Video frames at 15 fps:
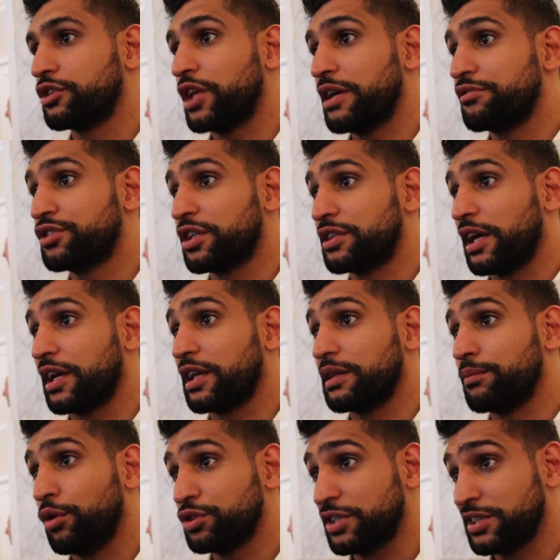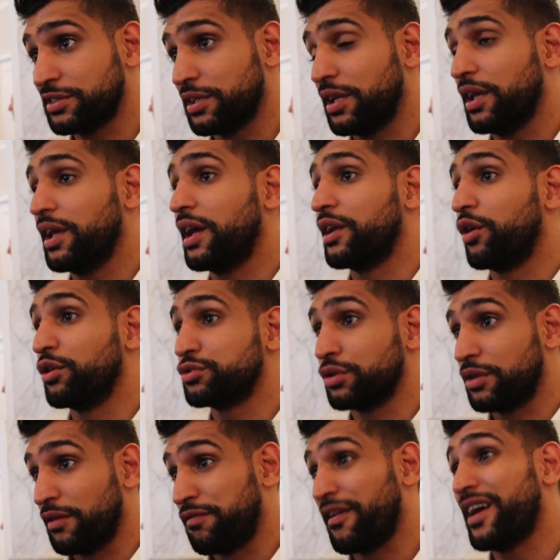terrorist attack at the mosque yesterday, and also
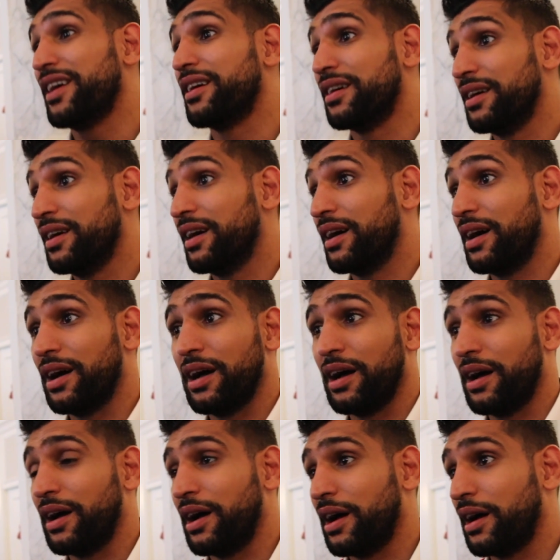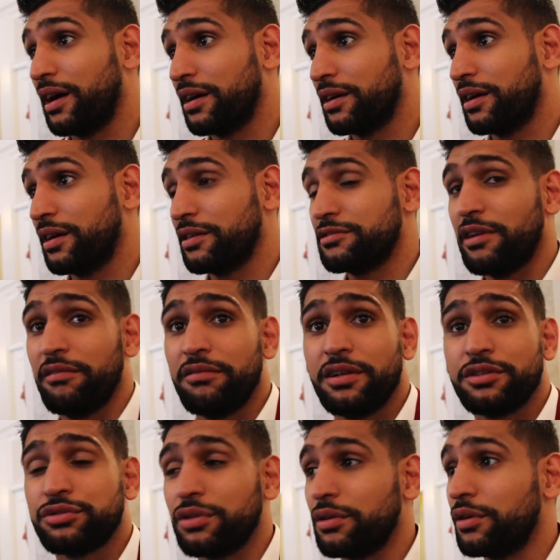the fire at
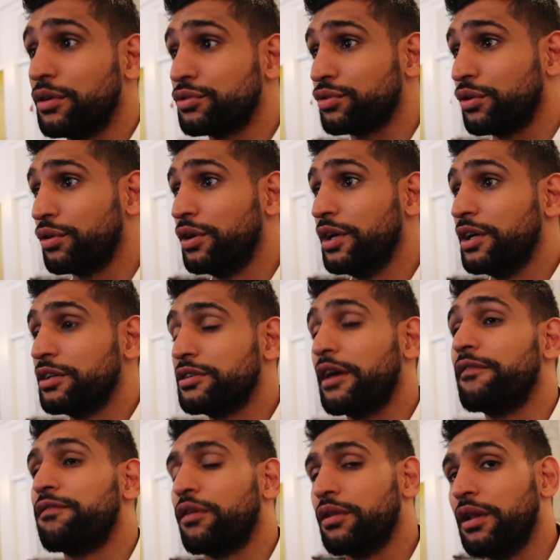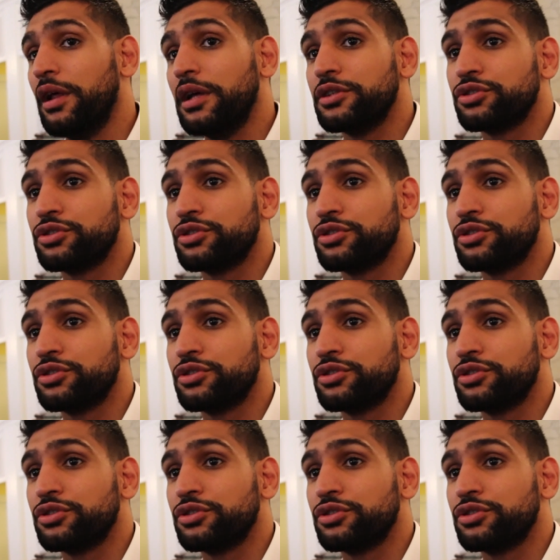Grenfell.